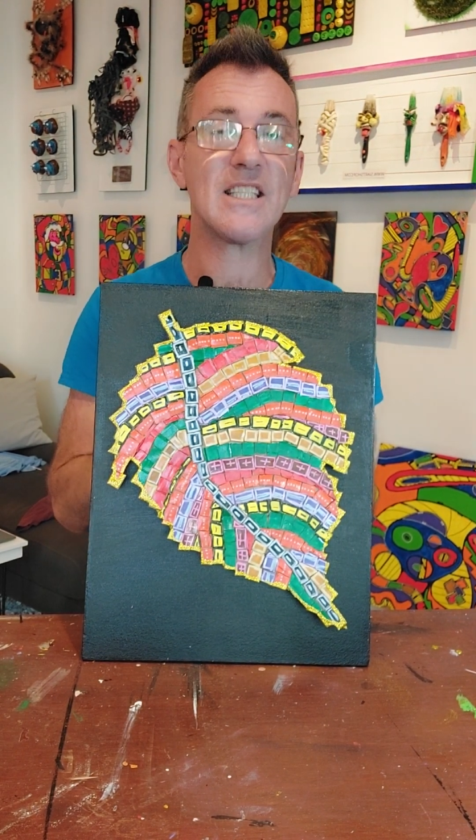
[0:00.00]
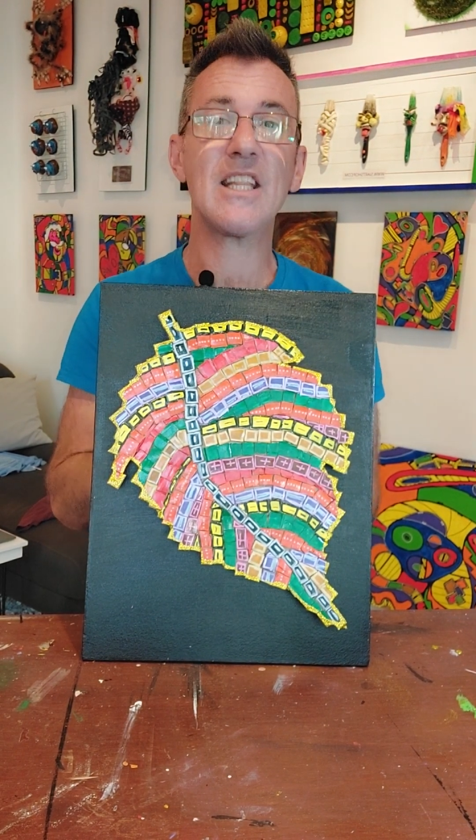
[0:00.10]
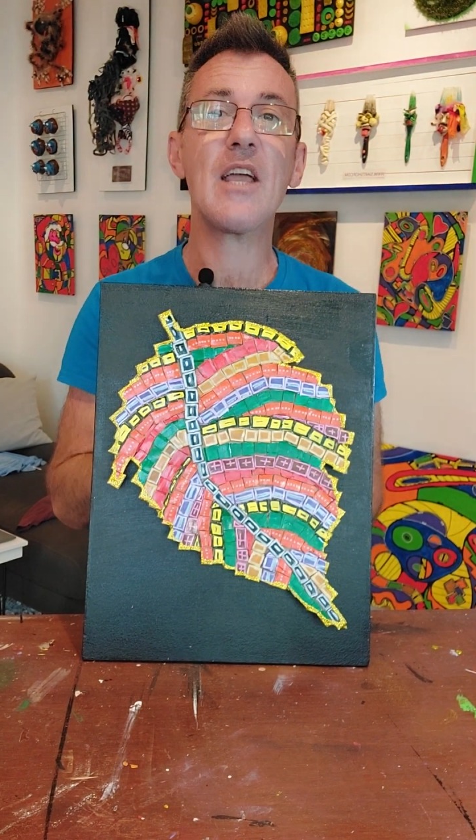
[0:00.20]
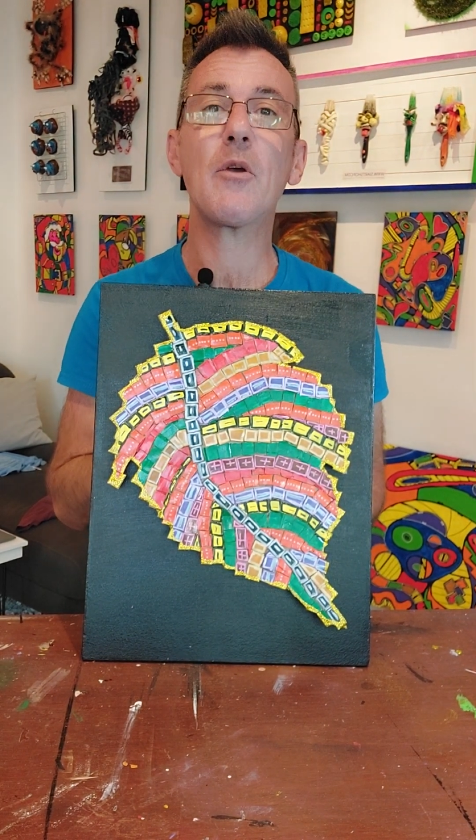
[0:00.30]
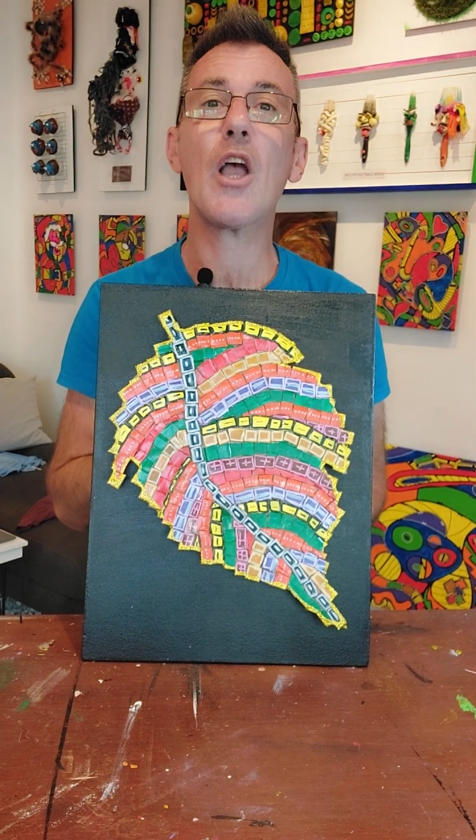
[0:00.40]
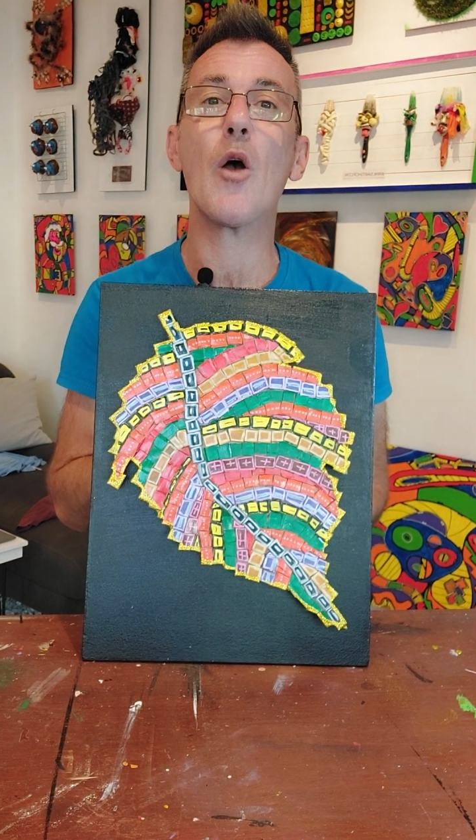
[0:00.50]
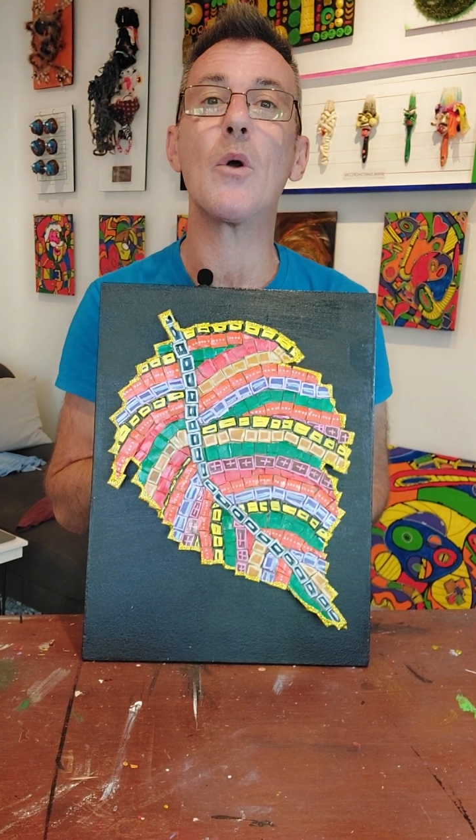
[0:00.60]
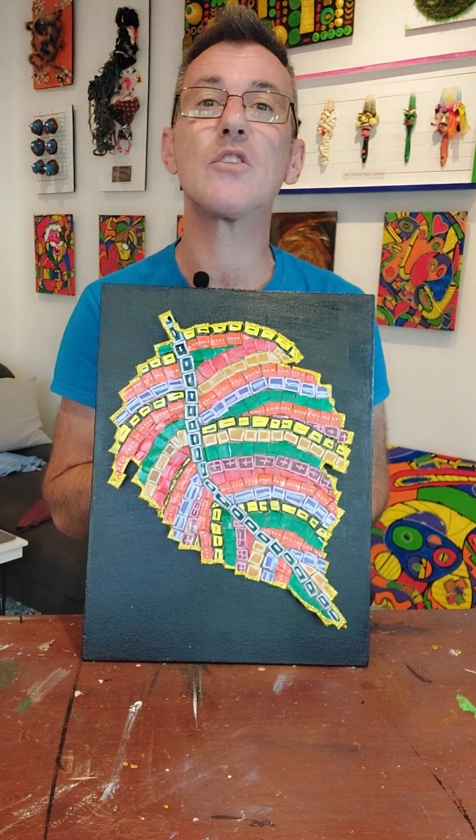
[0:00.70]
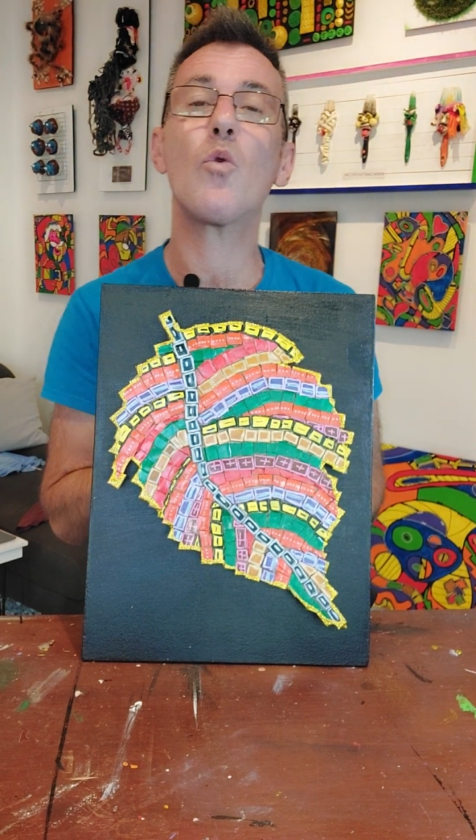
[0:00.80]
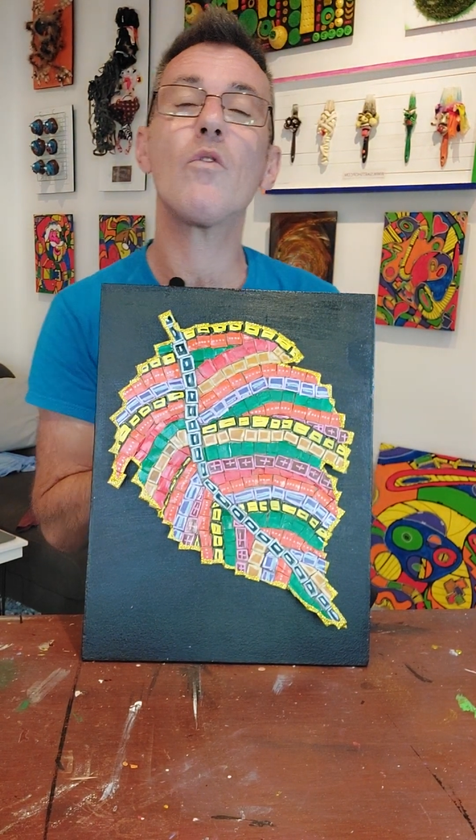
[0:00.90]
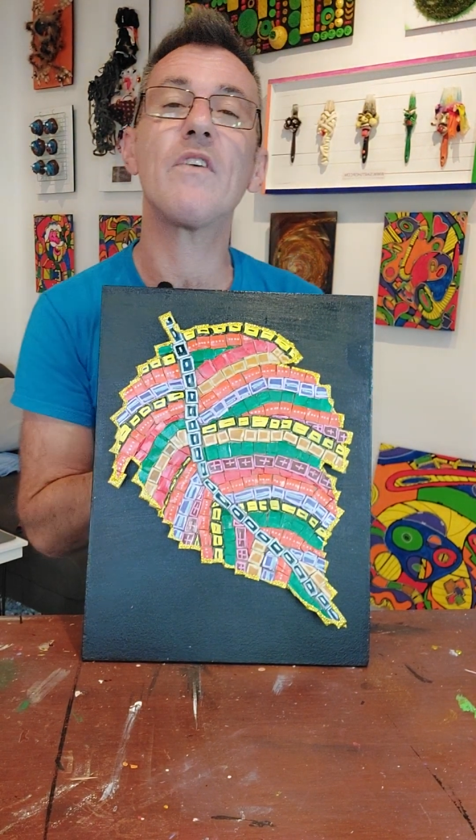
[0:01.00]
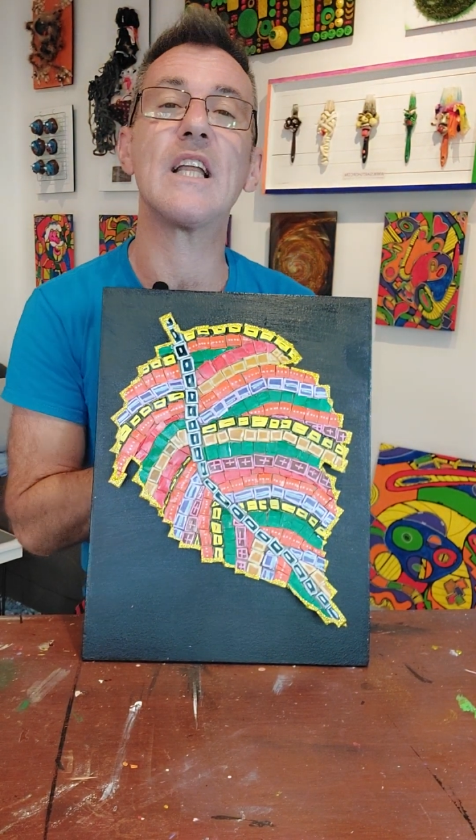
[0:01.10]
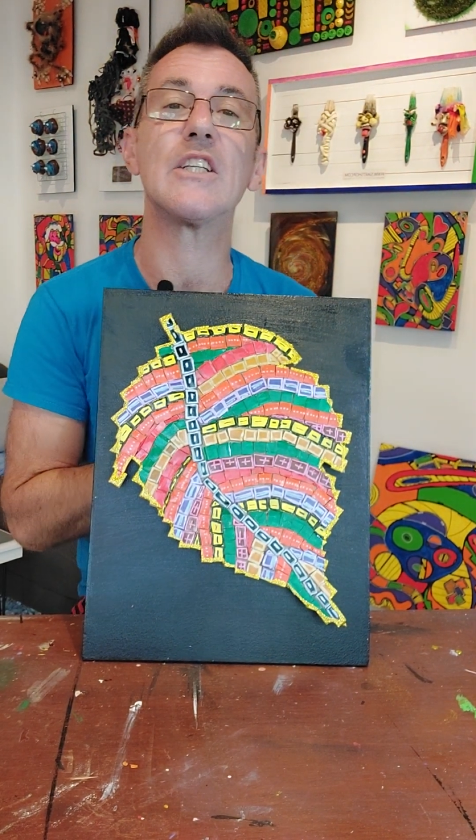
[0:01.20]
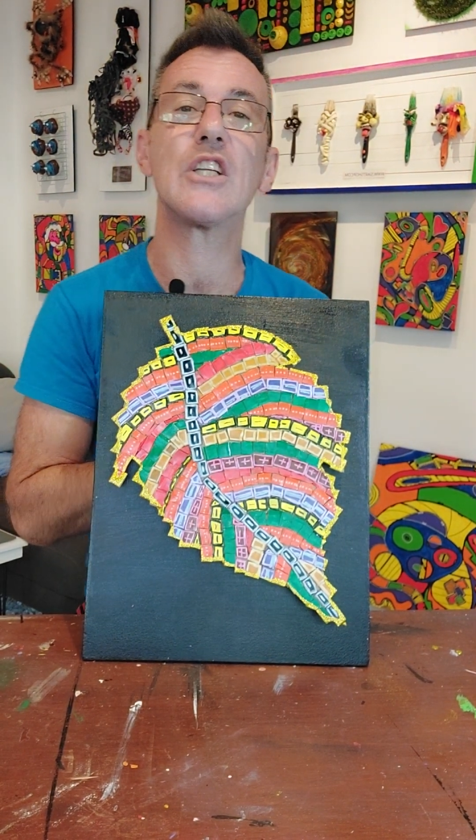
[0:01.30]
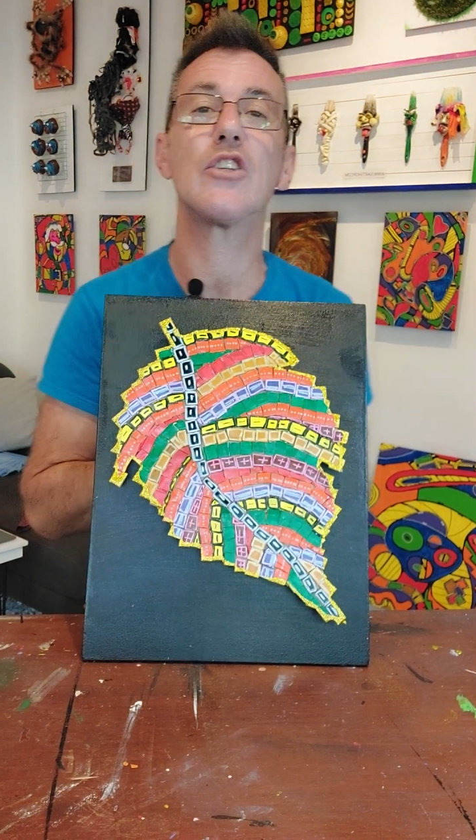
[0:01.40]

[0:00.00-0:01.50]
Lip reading: so there we go, it's all finished.